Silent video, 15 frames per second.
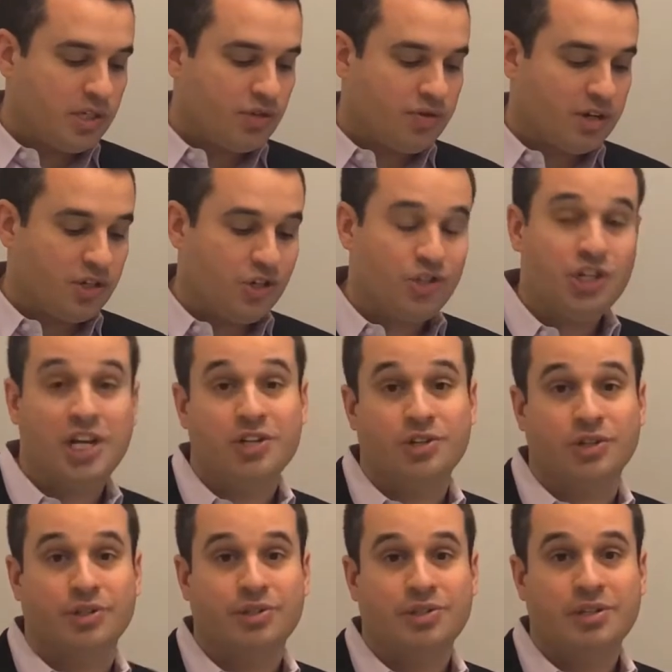construction
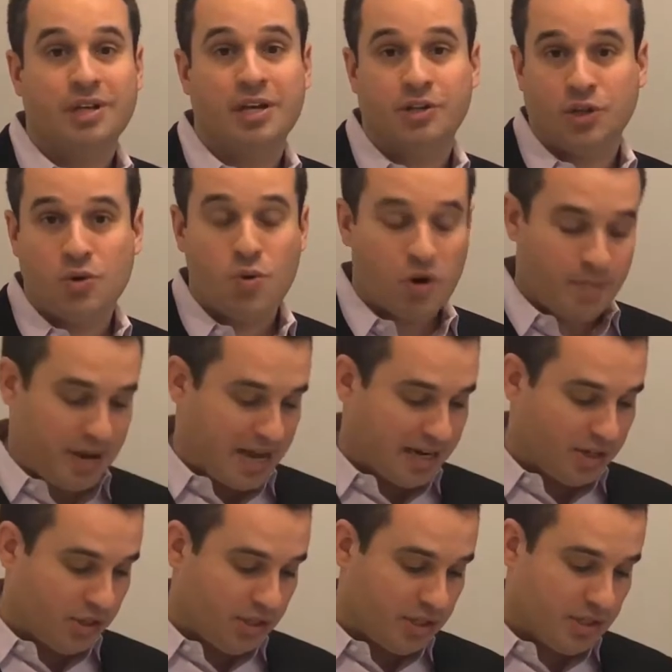changes and decor
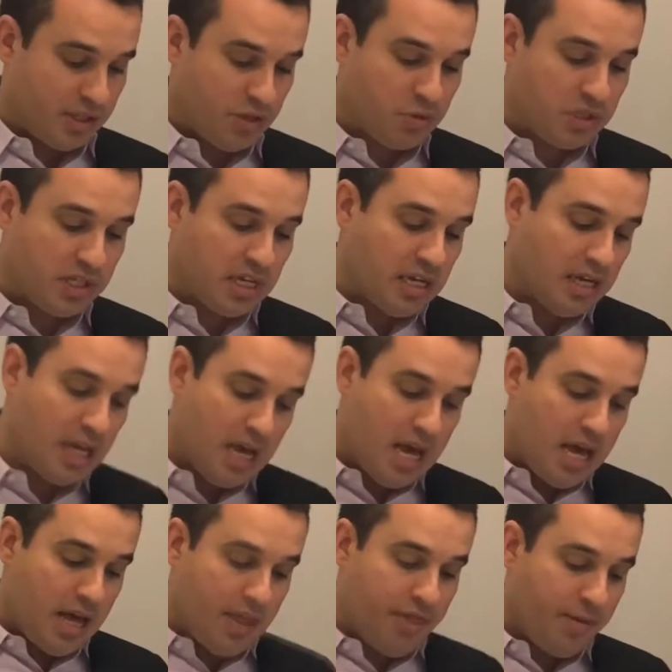packages. You see,
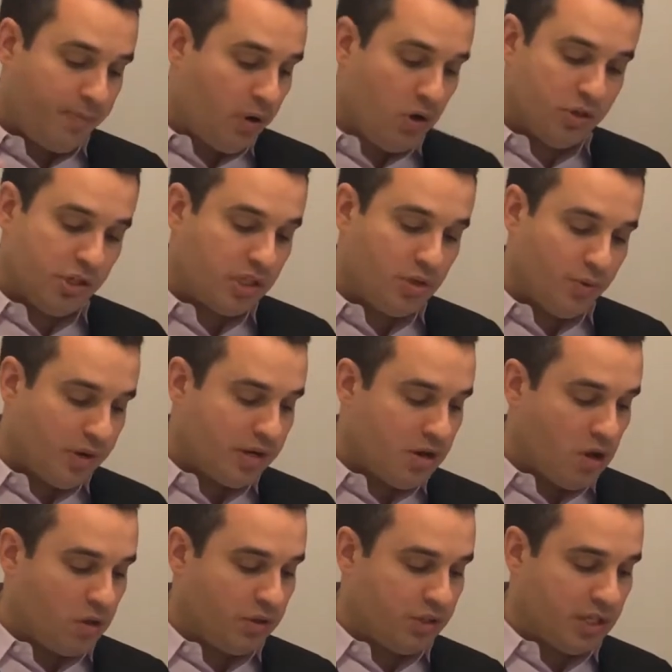the purchaser
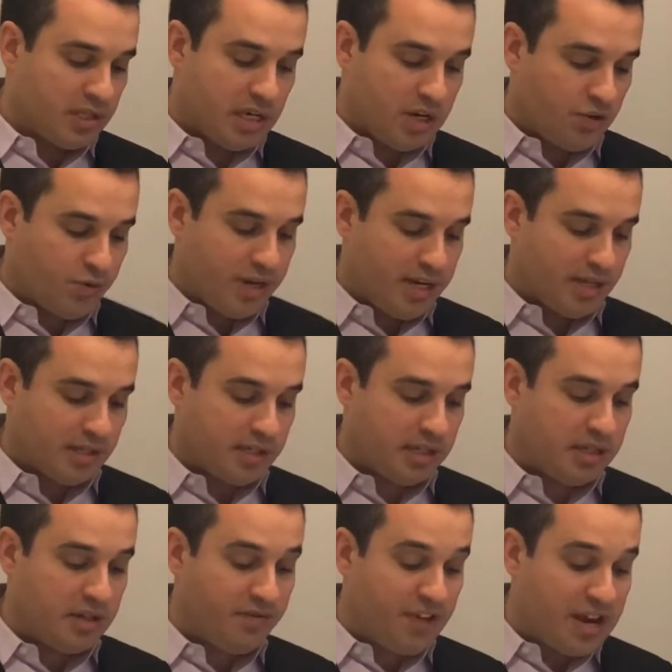acknowledges and agrees
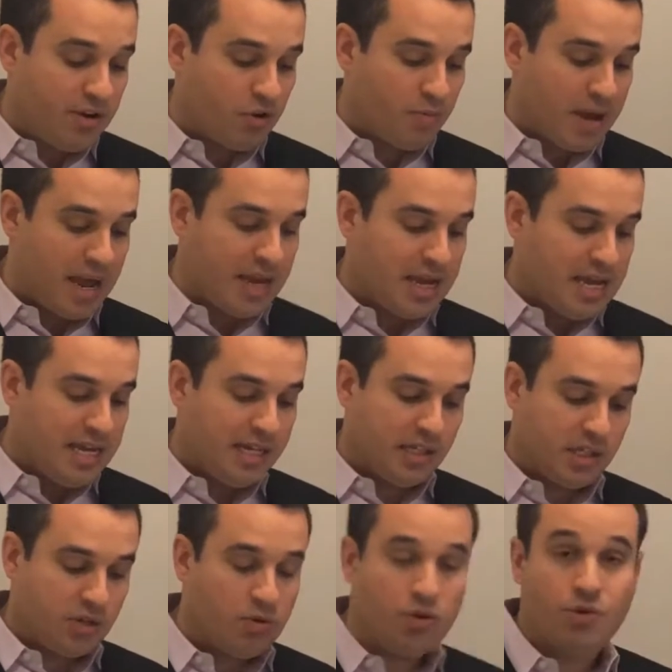that the vendor may
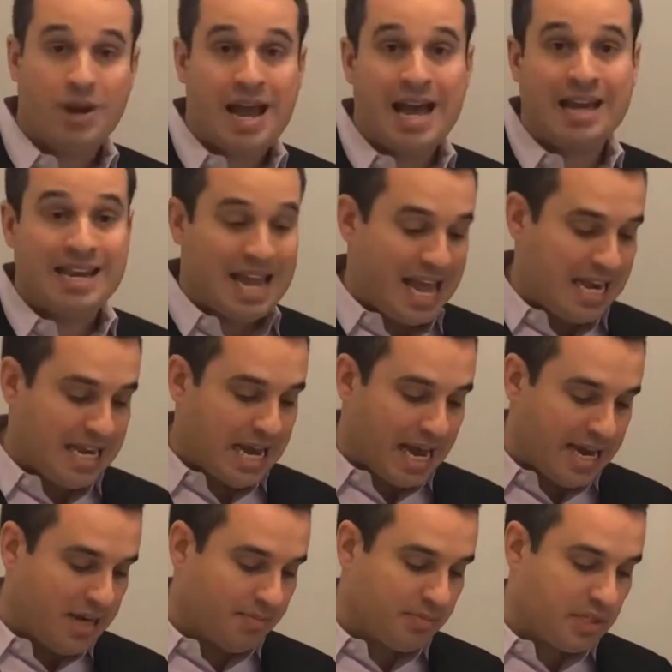insert or add any
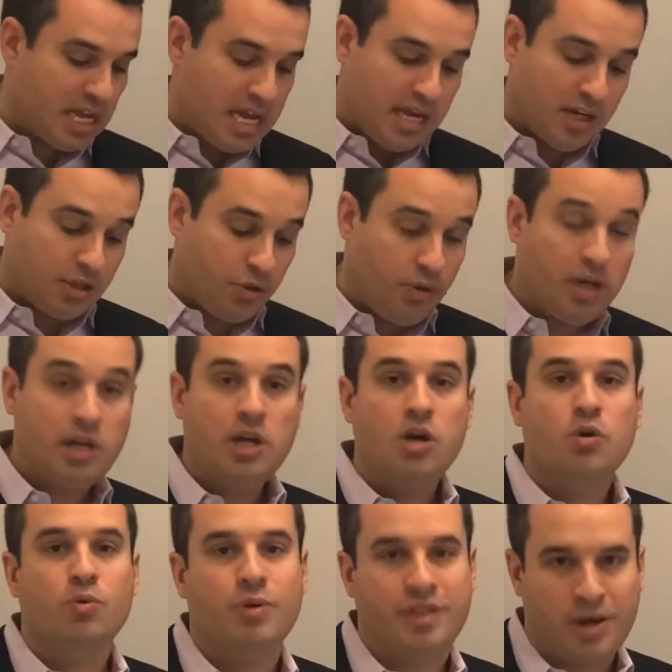items, including
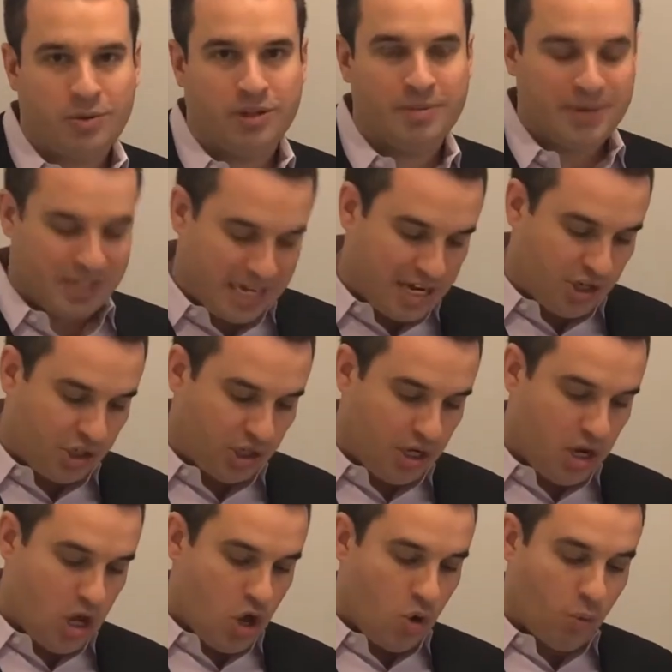without limitation,
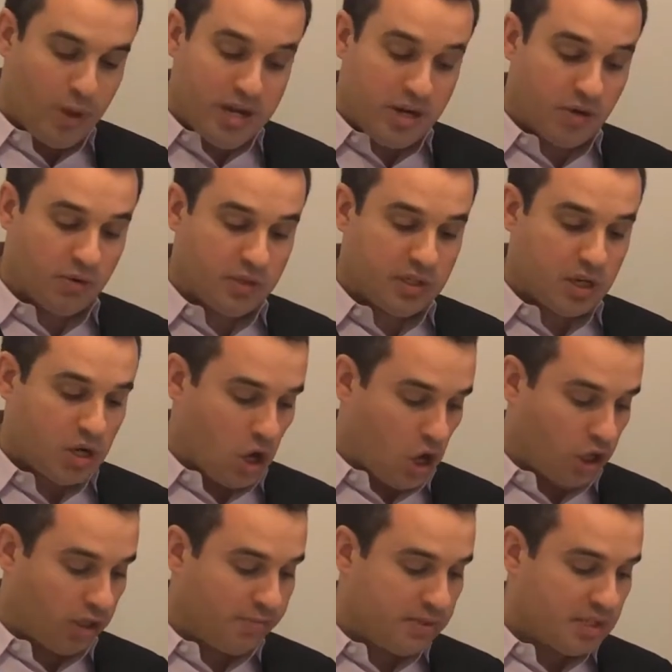windows,
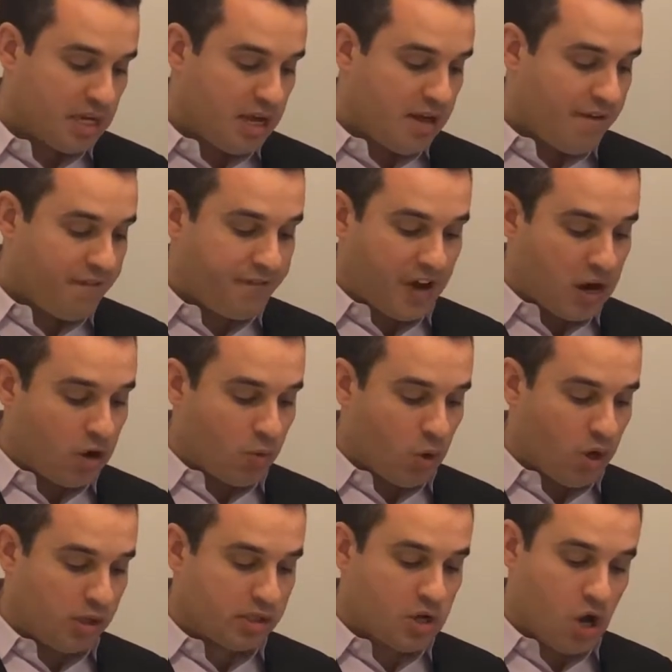columns,
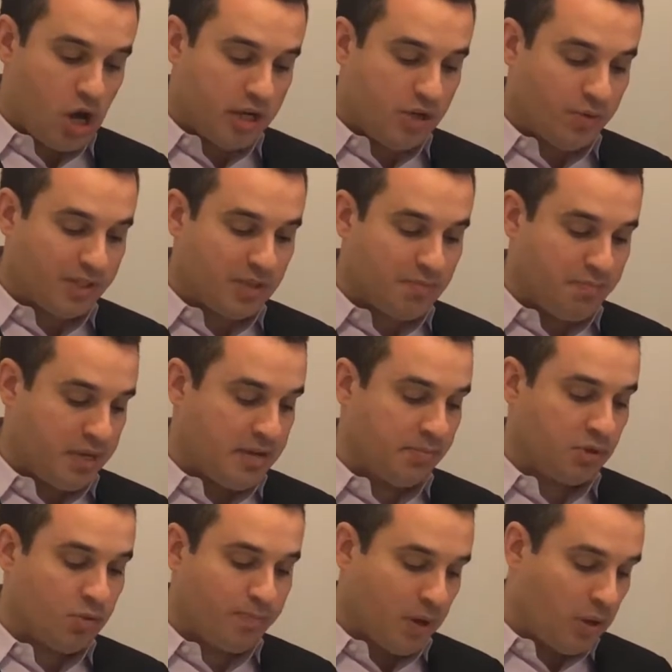firewalls, conduits,
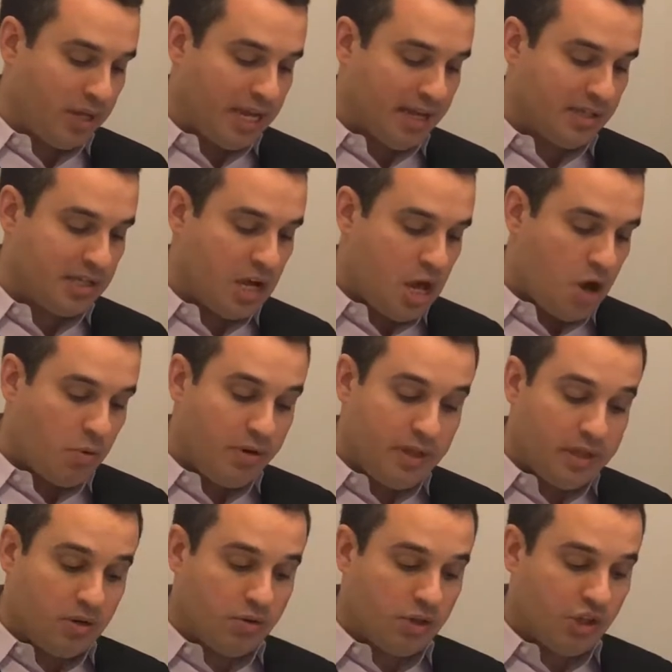beams, or bulkheads
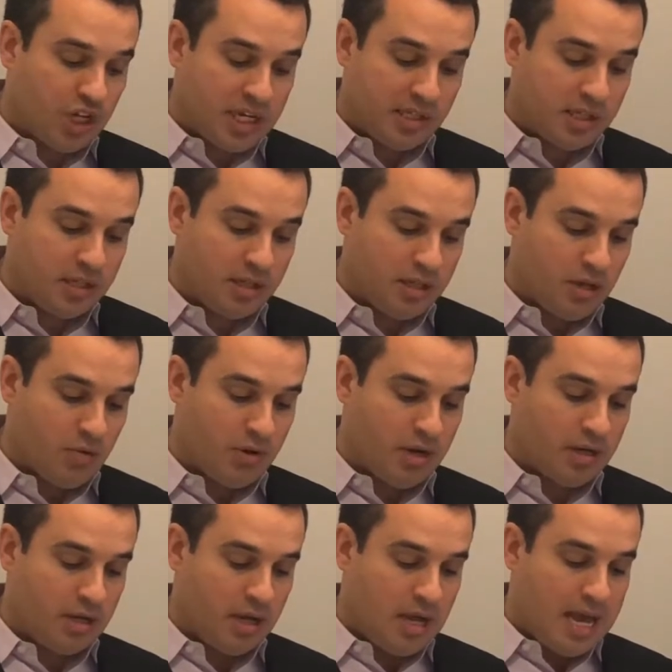within or adjacent to the
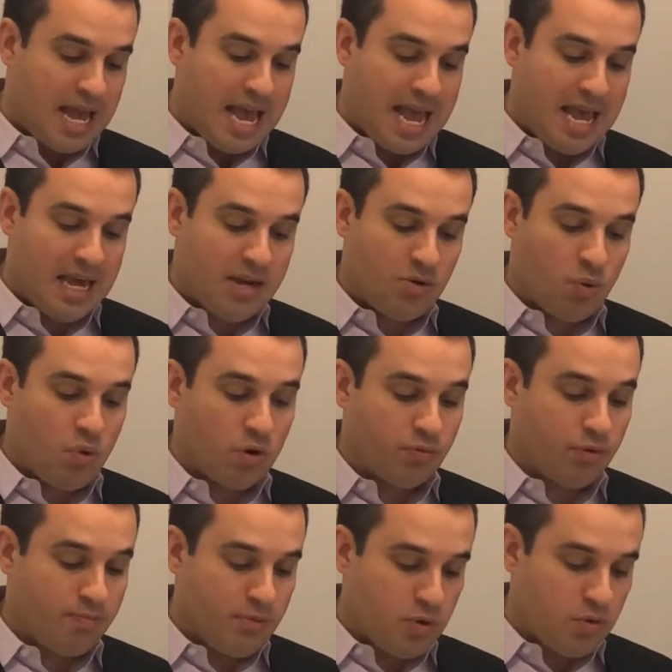unit, and or
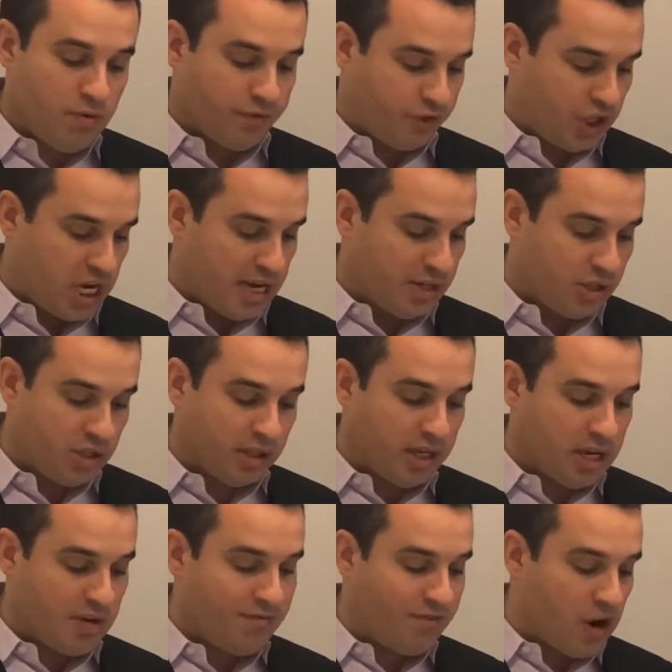remove, change,
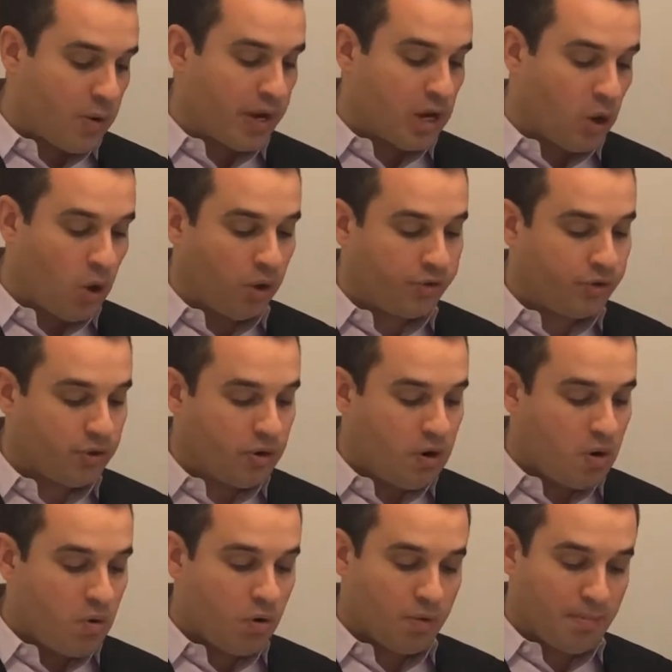delete, vary, alter,
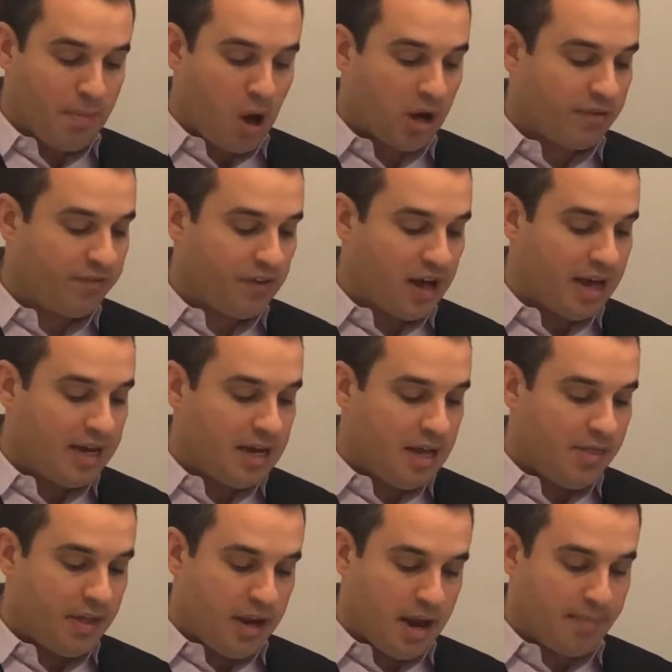or modify
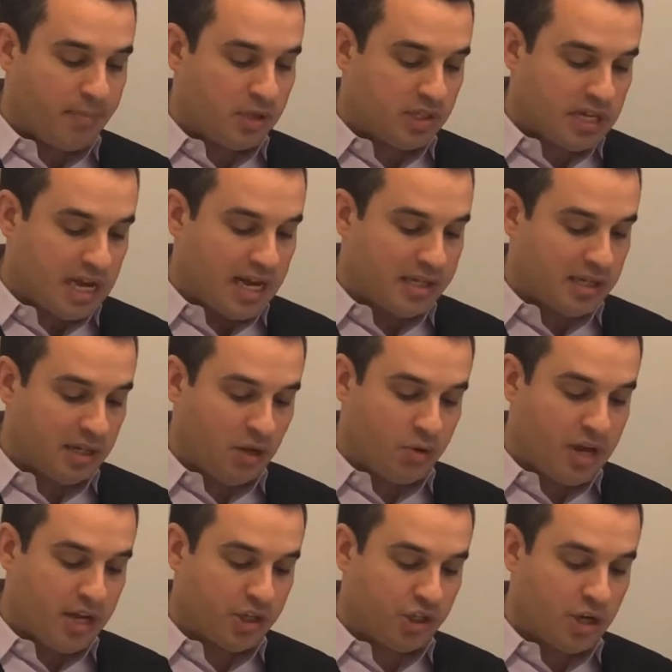the number, size, and
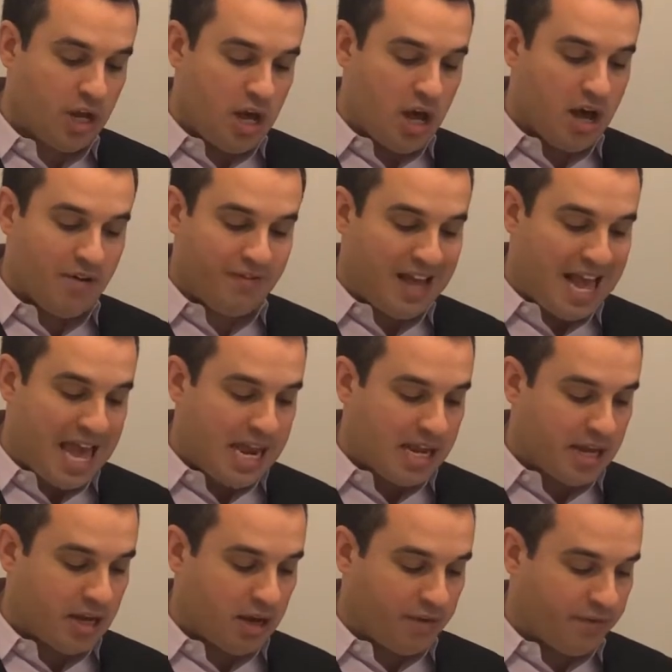location of
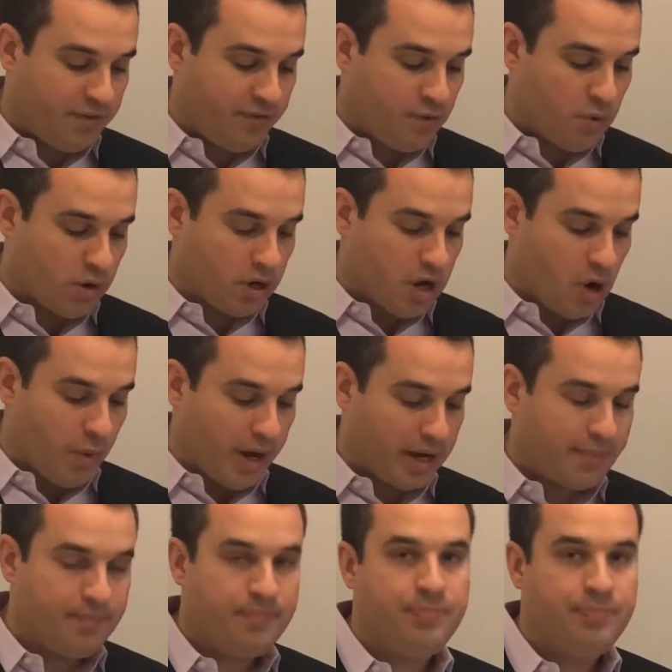any of the foregoing.